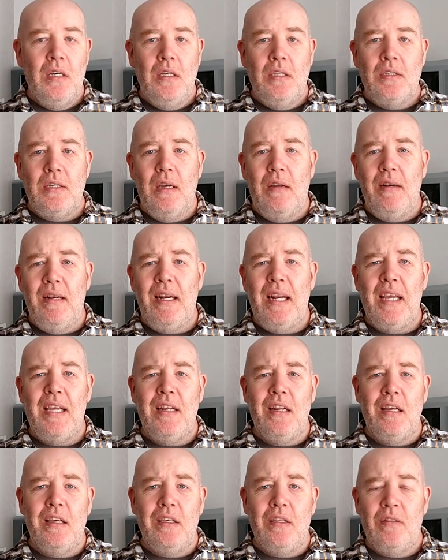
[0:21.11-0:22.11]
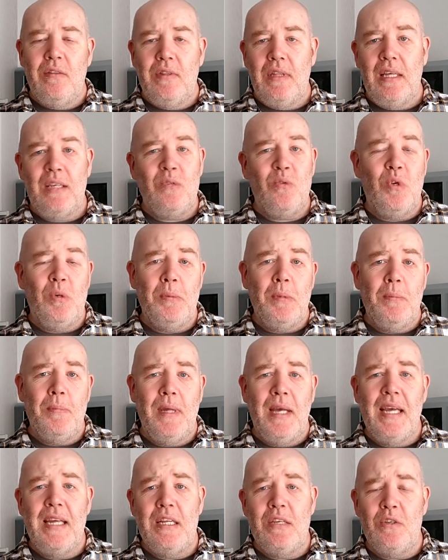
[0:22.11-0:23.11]
So lately, that's all I've been
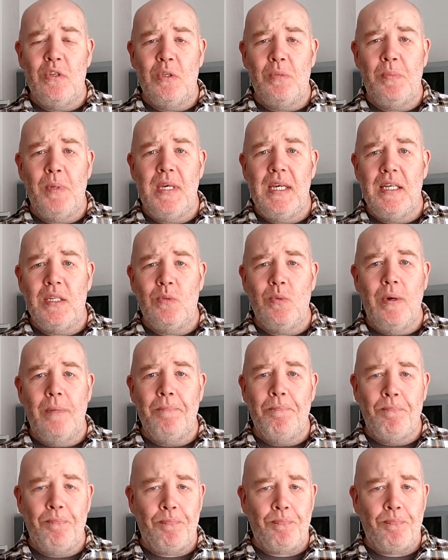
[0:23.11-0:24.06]
playing is just PS1.